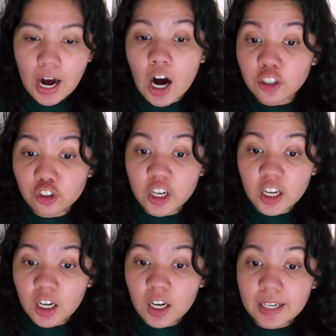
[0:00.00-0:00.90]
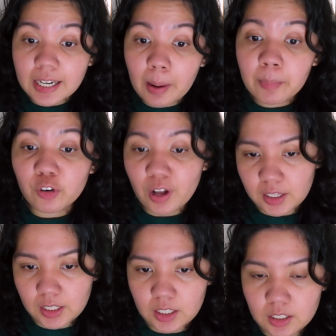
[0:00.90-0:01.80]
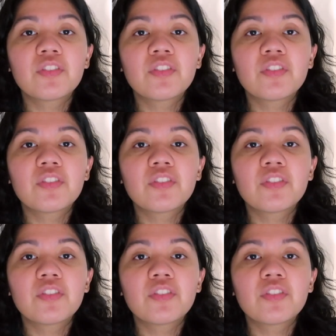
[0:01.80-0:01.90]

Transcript: Camirelli.